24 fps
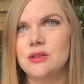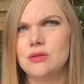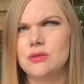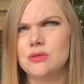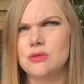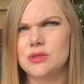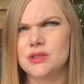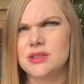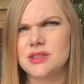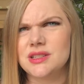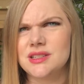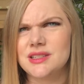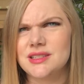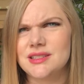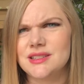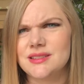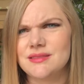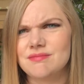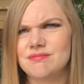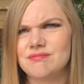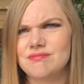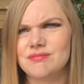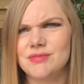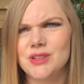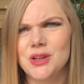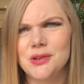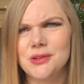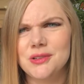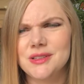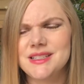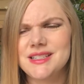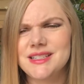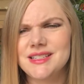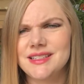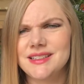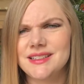was
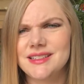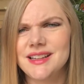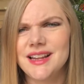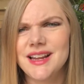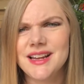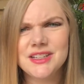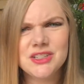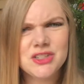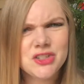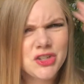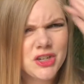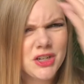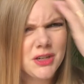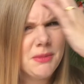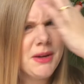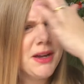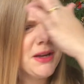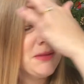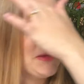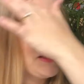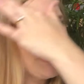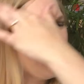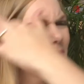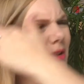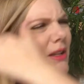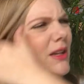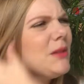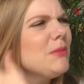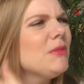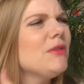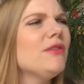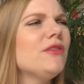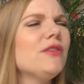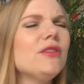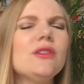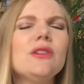longlisted last year maybe, or the year
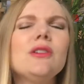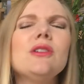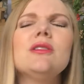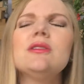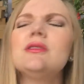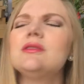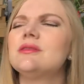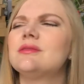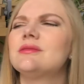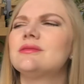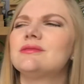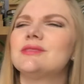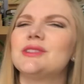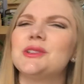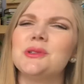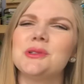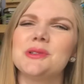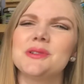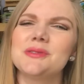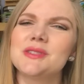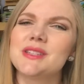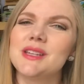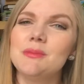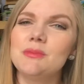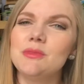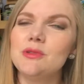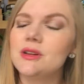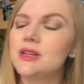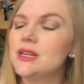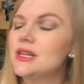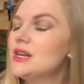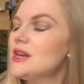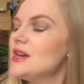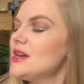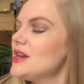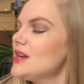before, or some
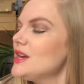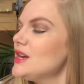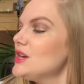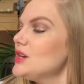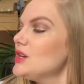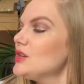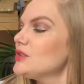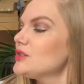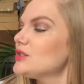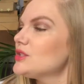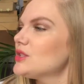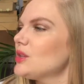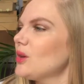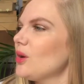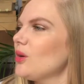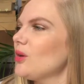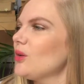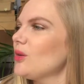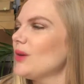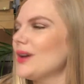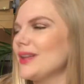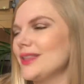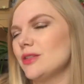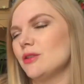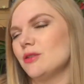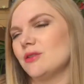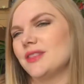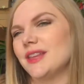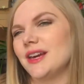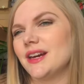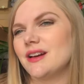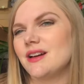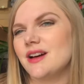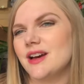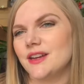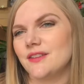point. So I thought
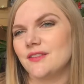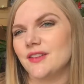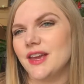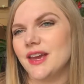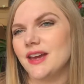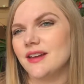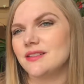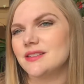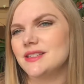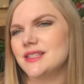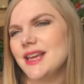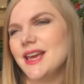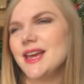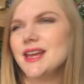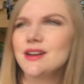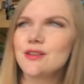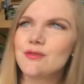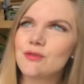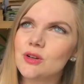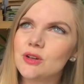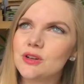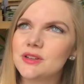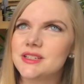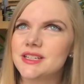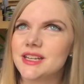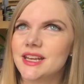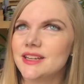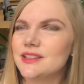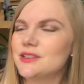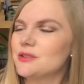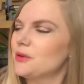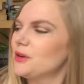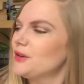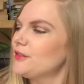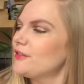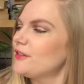that kind of counts. And I've wanted to get
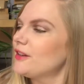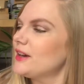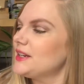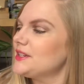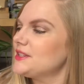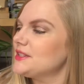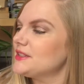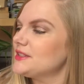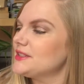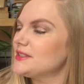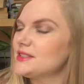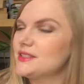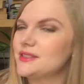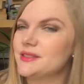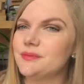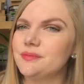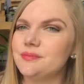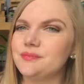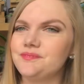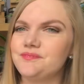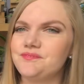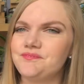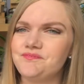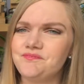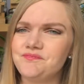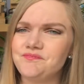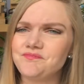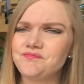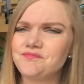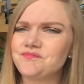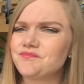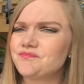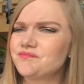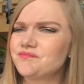to her for ages. And